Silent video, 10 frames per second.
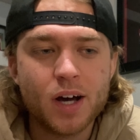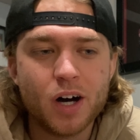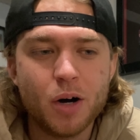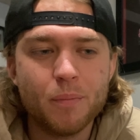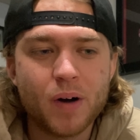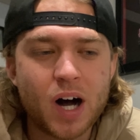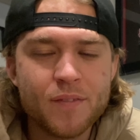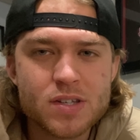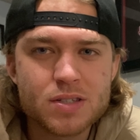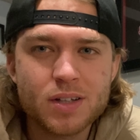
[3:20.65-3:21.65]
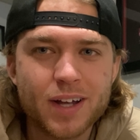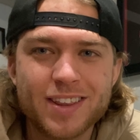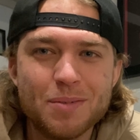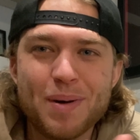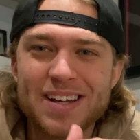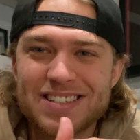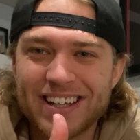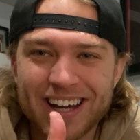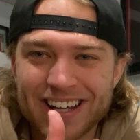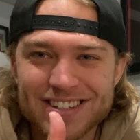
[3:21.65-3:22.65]
Obviously, like the best
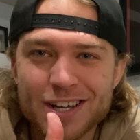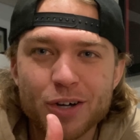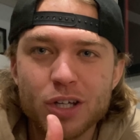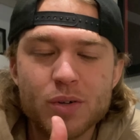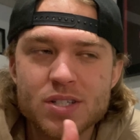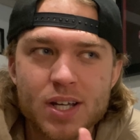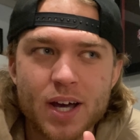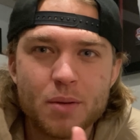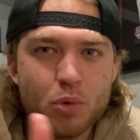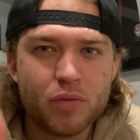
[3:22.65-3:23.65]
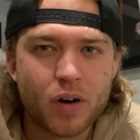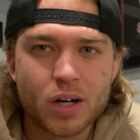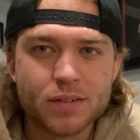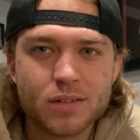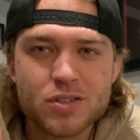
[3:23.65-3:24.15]
thing I can tell you is to kind of move on.